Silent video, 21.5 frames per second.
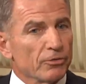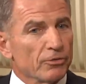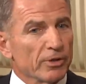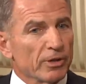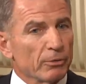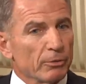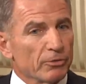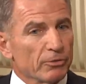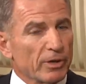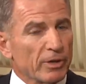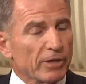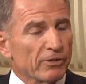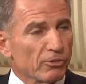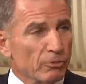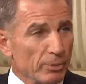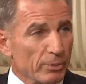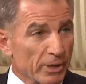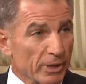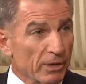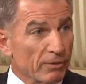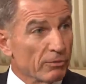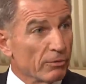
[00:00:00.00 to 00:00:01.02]
seeing signs of the
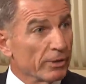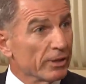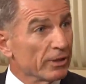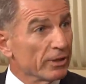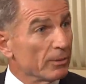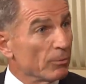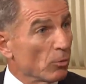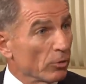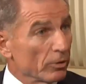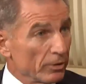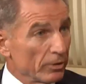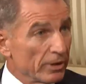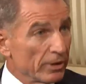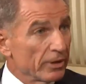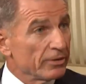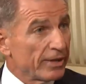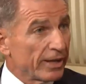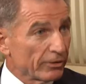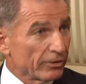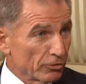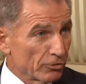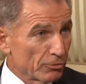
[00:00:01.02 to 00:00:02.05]
recovery in the
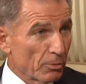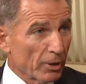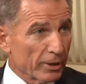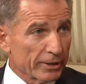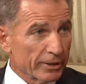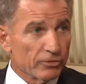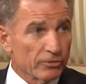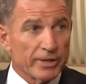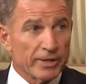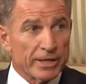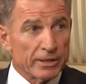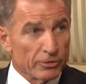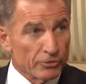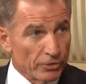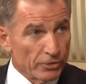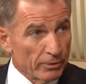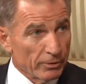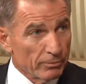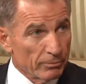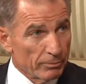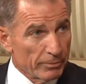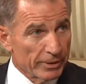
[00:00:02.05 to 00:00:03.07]
Texas markets,
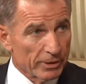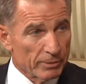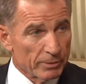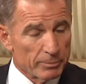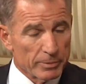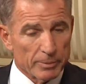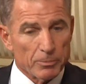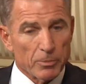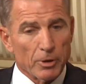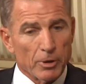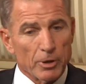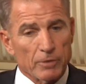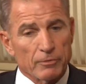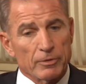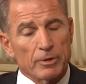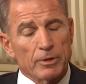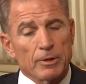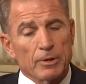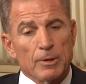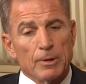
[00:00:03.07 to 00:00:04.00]
energy being a big part of it,